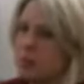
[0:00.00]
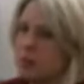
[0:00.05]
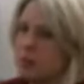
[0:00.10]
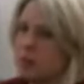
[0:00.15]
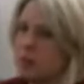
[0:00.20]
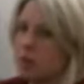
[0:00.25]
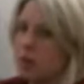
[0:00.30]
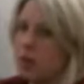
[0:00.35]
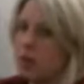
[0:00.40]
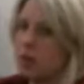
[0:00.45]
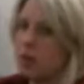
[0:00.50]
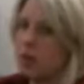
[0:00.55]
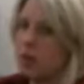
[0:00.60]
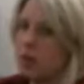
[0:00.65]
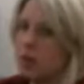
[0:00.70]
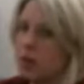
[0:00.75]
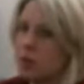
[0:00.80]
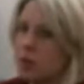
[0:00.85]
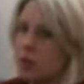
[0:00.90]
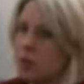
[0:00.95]

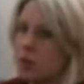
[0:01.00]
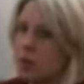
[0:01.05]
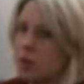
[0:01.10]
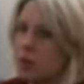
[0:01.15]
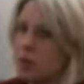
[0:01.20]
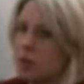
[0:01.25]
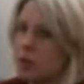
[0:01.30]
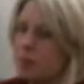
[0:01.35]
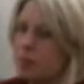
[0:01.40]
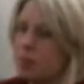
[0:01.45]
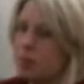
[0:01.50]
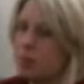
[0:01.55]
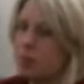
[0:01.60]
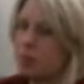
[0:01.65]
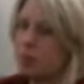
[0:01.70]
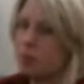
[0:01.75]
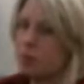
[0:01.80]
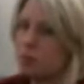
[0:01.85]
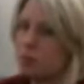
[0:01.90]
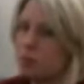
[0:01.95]
carbohydrates, lipids,
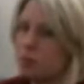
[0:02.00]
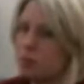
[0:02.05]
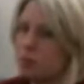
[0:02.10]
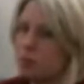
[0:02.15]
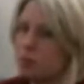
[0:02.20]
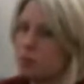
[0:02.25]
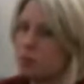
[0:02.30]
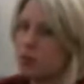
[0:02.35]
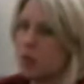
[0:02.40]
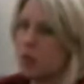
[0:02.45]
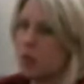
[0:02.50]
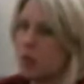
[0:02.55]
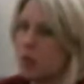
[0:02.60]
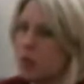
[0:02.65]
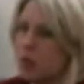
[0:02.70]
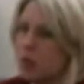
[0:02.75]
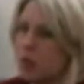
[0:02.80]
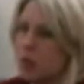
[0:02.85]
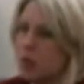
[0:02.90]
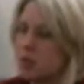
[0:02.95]
proteins, nucleic
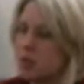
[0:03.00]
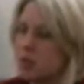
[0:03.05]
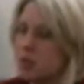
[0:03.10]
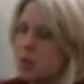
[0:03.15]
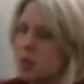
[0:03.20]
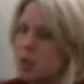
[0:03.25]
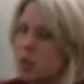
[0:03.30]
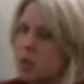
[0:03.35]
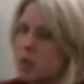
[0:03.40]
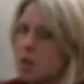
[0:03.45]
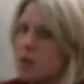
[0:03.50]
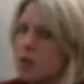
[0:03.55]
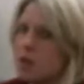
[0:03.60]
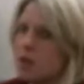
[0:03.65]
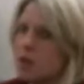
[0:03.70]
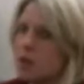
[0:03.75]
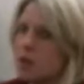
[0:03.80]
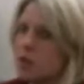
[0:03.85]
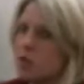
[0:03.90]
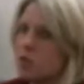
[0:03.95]
acids,
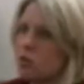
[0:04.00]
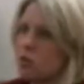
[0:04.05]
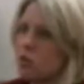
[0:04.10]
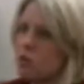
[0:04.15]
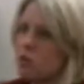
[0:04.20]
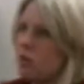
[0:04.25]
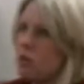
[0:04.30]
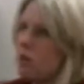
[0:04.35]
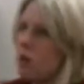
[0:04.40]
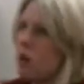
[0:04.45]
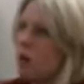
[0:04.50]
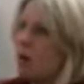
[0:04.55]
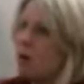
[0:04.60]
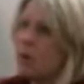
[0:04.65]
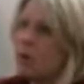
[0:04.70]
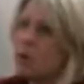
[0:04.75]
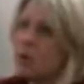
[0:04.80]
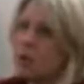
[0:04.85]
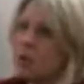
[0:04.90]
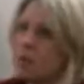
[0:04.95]
make sure you know all the
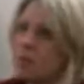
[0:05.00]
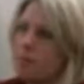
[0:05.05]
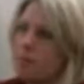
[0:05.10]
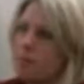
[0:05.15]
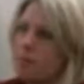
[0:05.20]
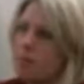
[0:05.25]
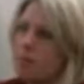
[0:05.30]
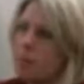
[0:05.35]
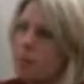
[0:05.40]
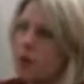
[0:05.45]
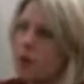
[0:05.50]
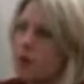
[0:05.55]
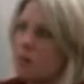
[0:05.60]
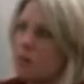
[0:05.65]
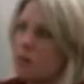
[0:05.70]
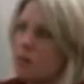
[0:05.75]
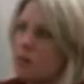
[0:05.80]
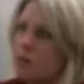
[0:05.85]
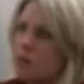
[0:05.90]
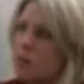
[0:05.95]
examples I gave
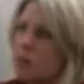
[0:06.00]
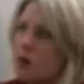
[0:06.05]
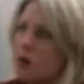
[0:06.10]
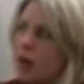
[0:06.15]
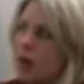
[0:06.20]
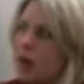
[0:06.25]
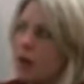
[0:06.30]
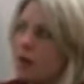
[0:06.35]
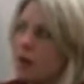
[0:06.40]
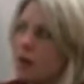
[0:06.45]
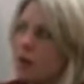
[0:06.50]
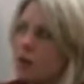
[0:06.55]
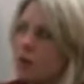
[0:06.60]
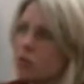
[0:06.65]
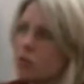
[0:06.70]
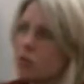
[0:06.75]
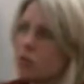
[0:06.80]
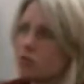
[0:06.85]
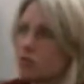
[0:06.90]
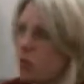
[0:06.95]
you and their
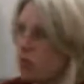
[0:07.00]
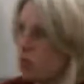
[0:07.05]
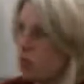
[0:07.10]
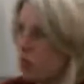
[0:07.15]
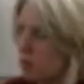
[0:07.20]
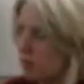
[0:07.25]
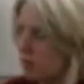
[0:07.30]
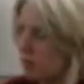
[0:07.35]
structure.